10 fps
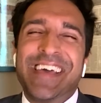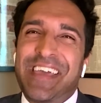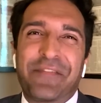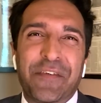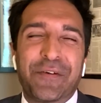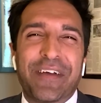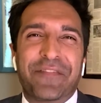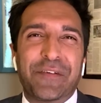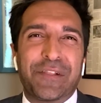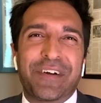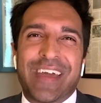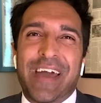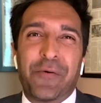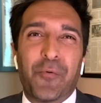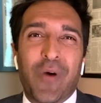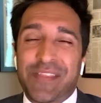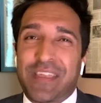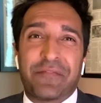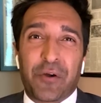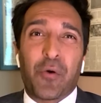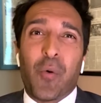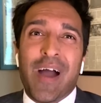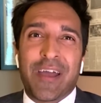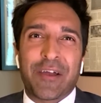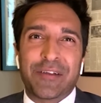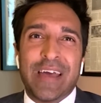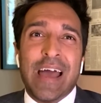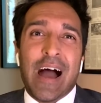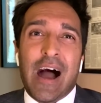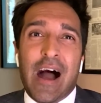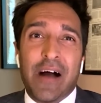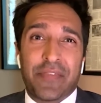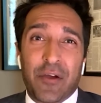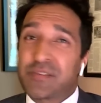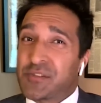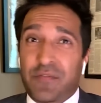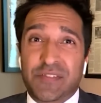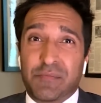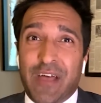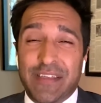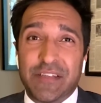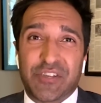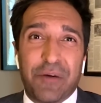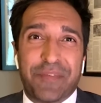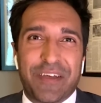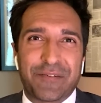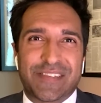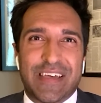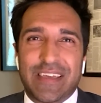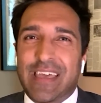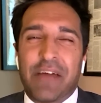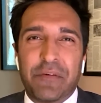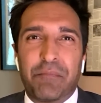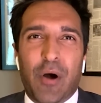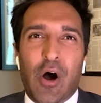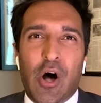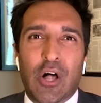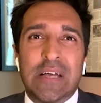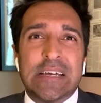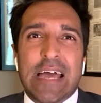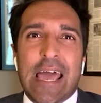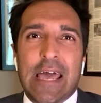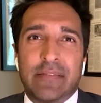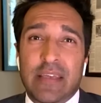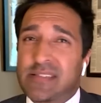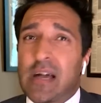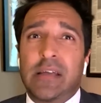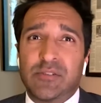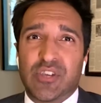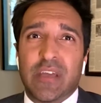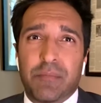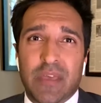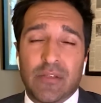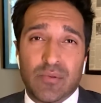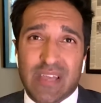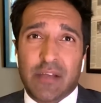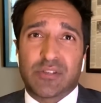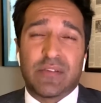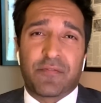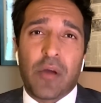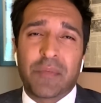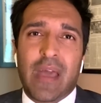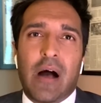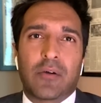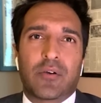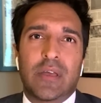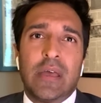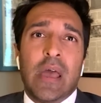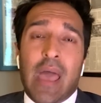If you look at what they've acquired, they are serviceable NHL players like Kevin Ball, and they signed Jake Bean, who's actually from Calgary.